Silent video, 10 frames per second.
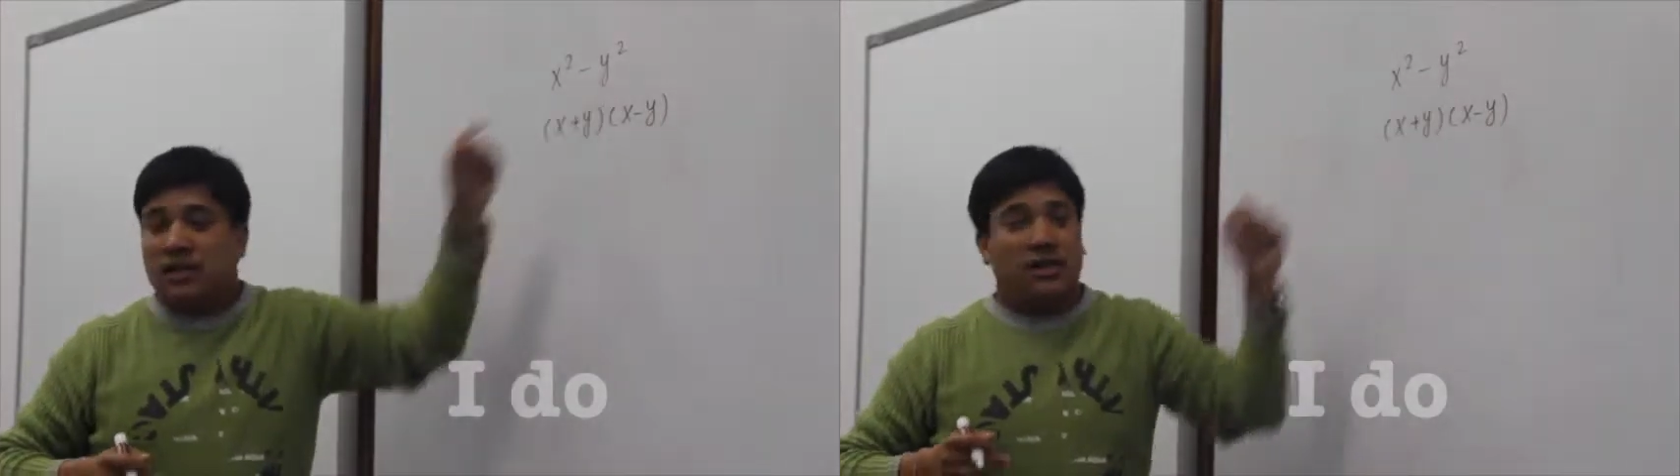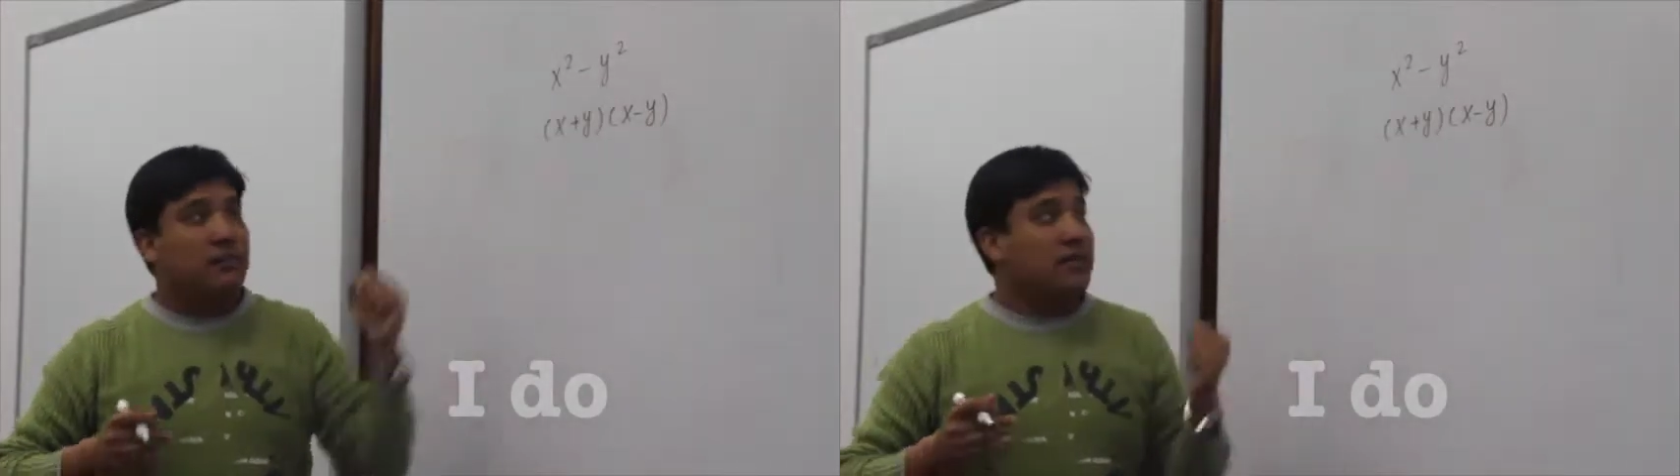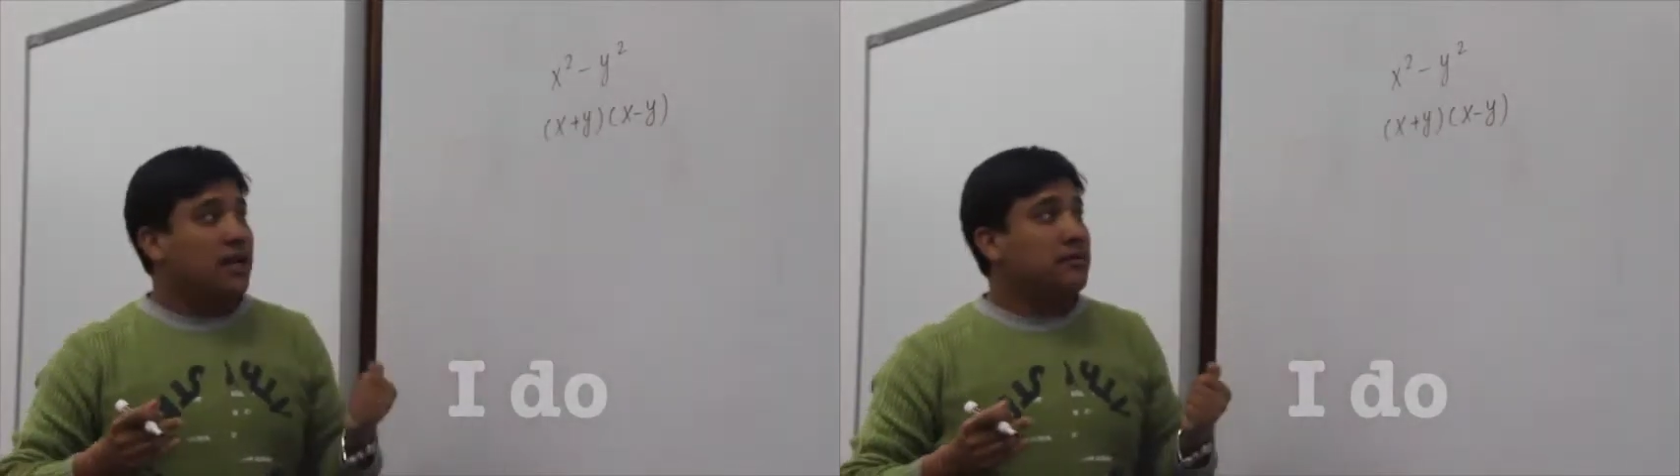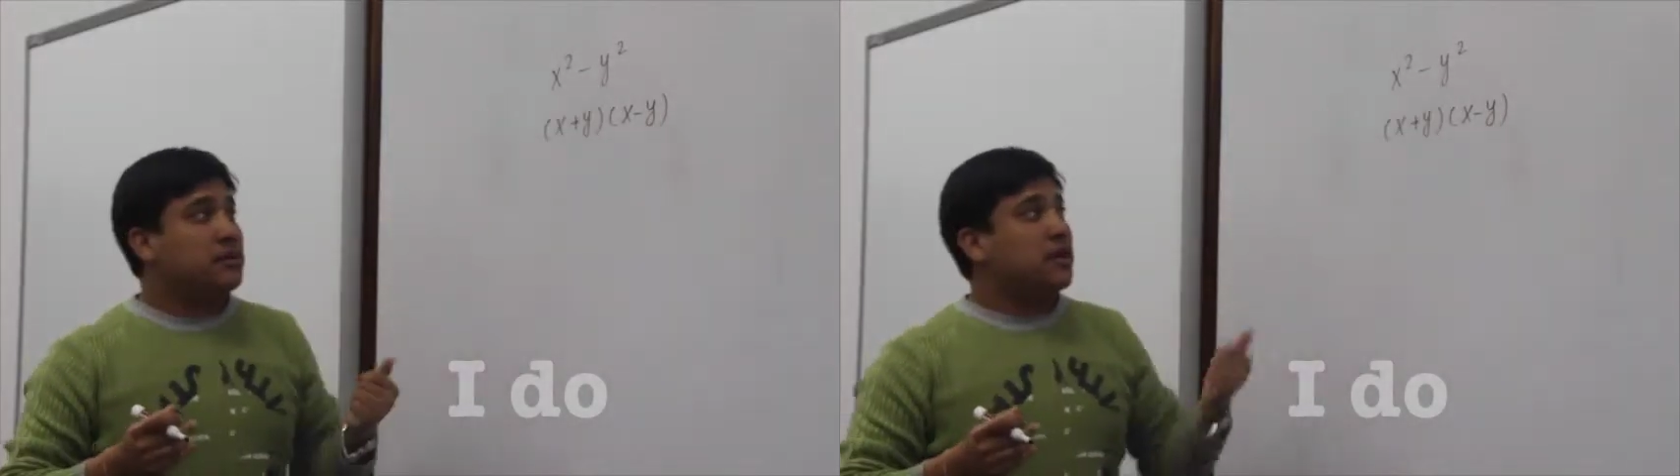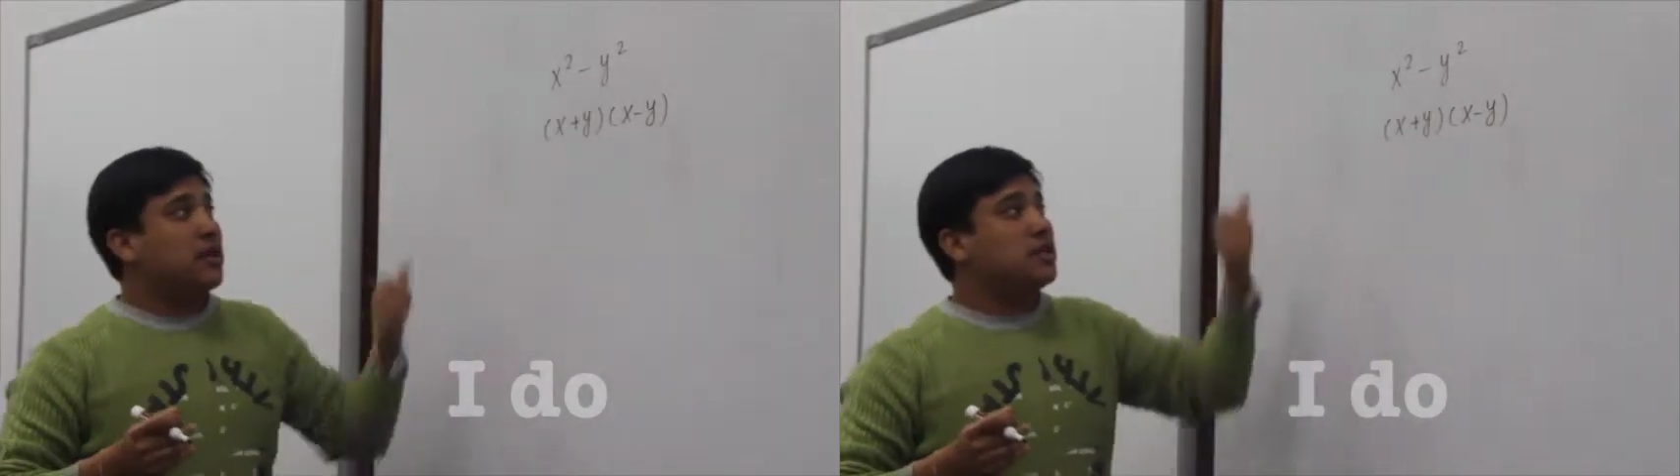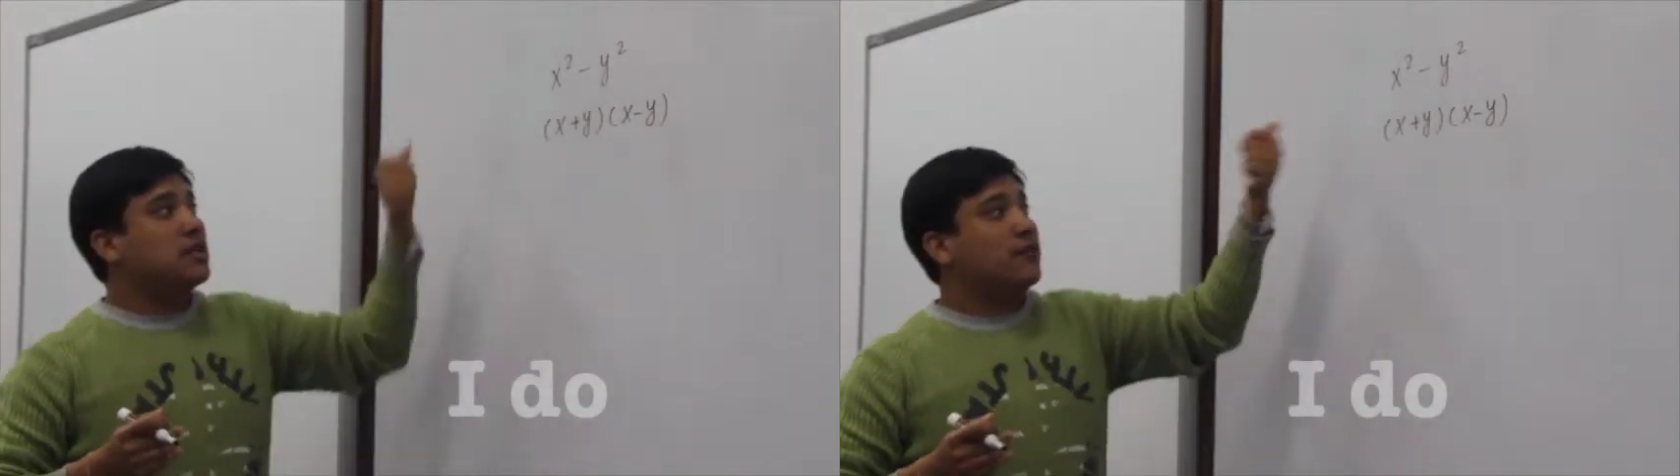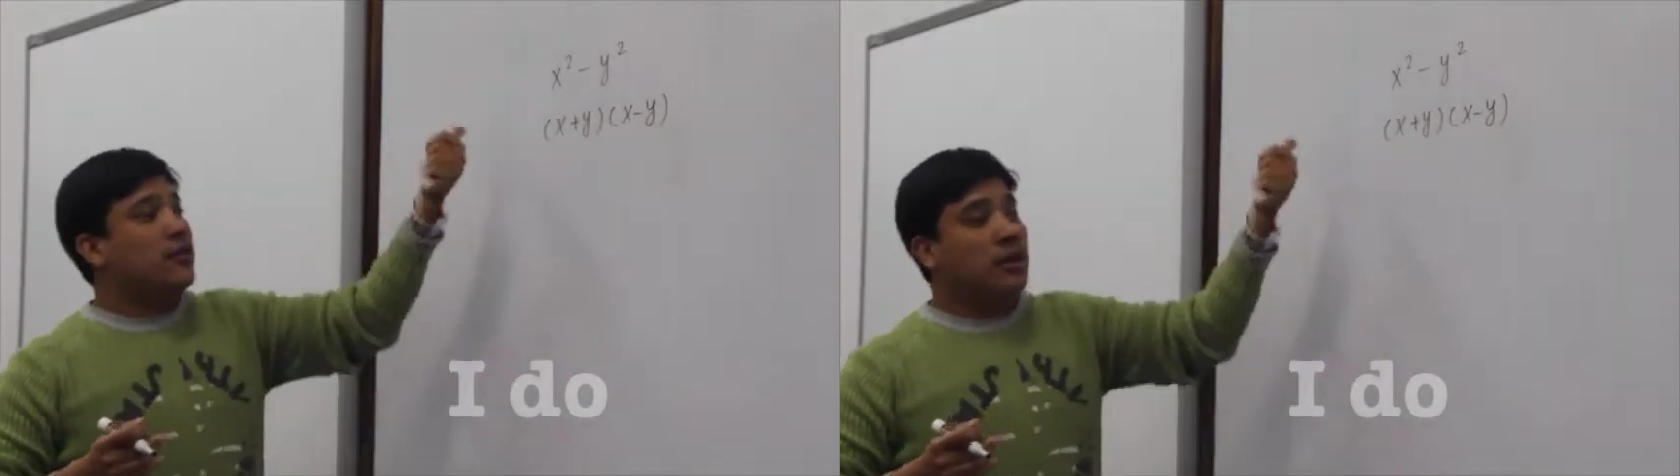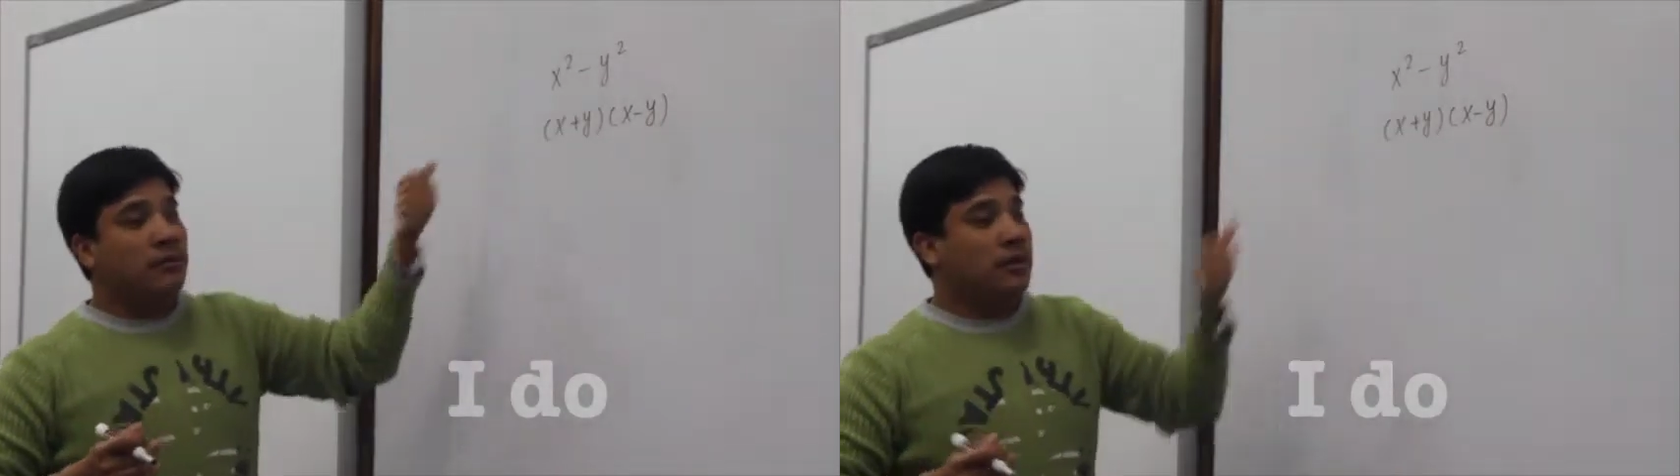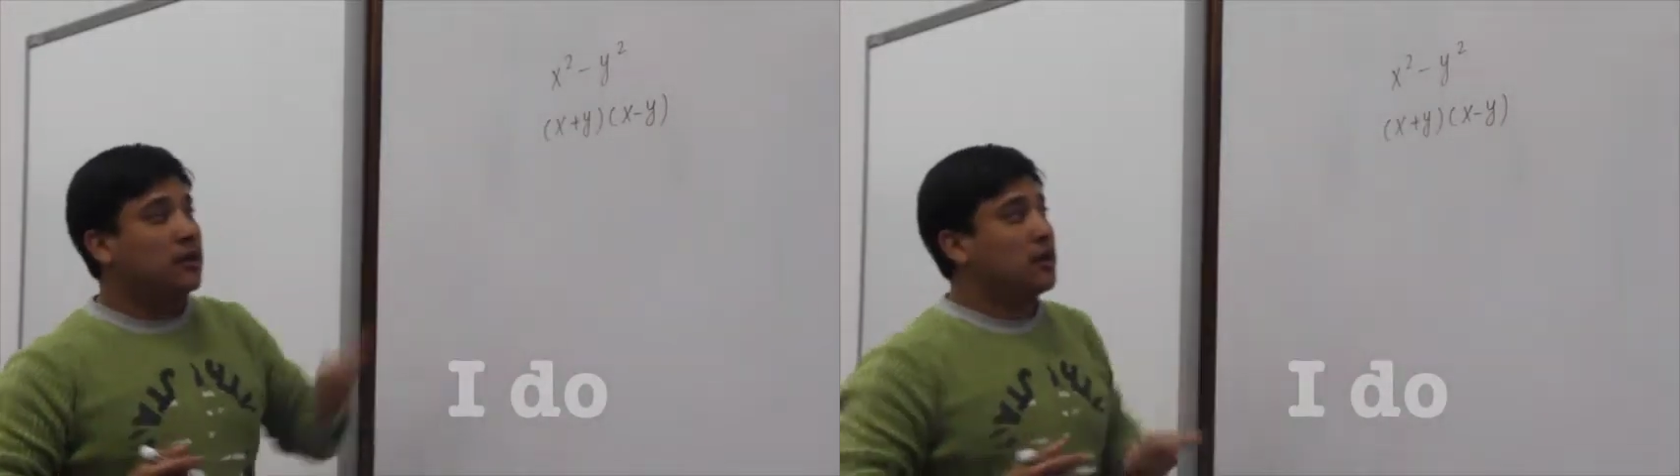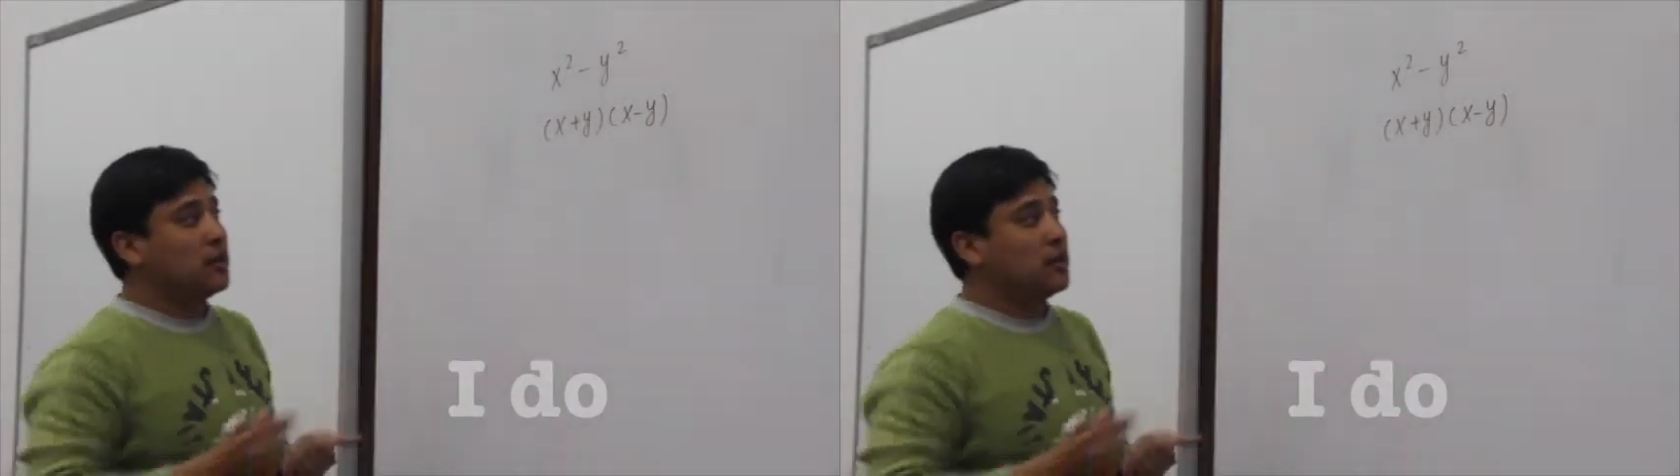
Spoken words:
Sometimes instead of number,